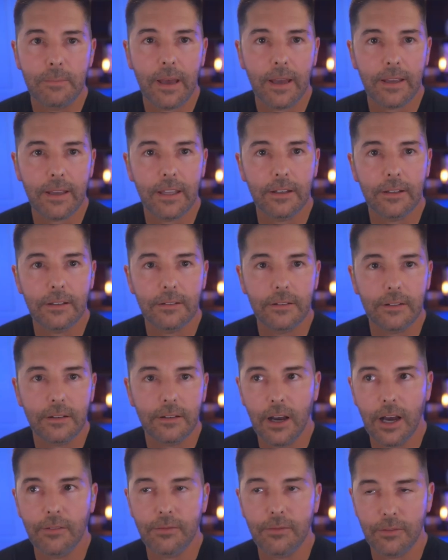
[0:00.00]
Piggybacking
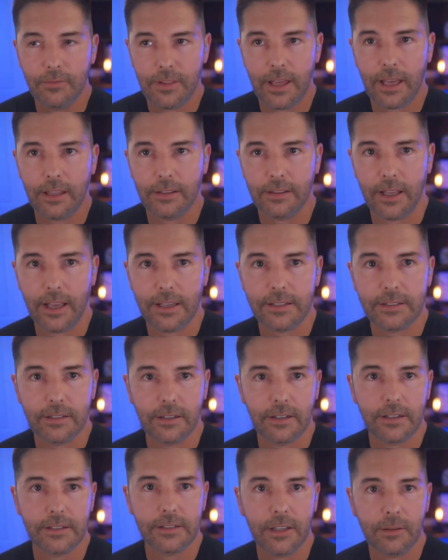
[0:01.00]
off of that last
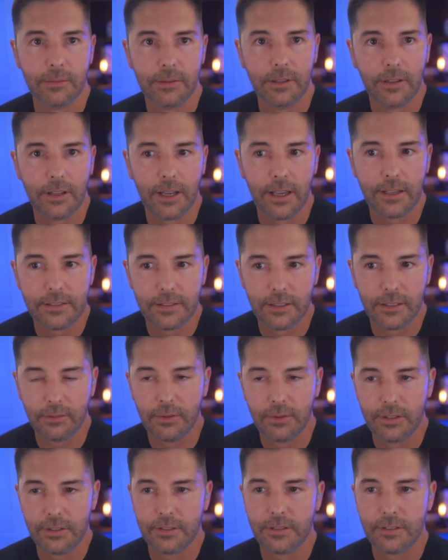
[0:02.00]
concept, the last thing that
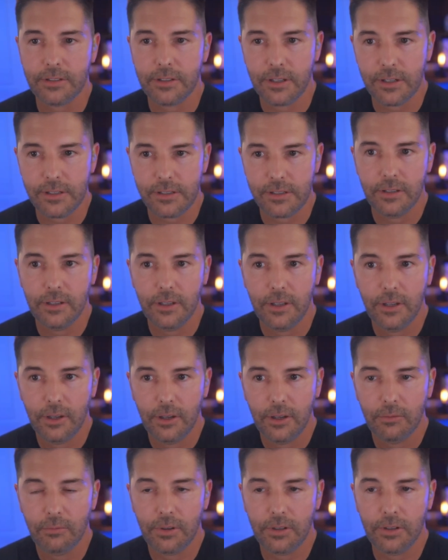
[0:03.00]
we just discussed
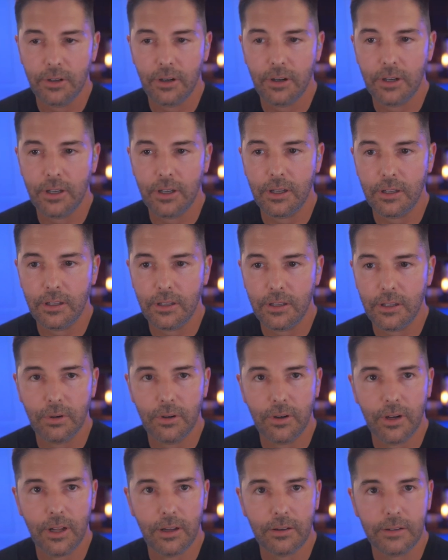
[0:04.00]
regarding
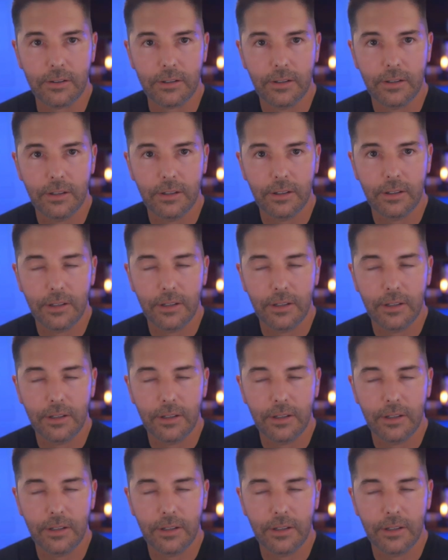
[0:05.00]
burnout,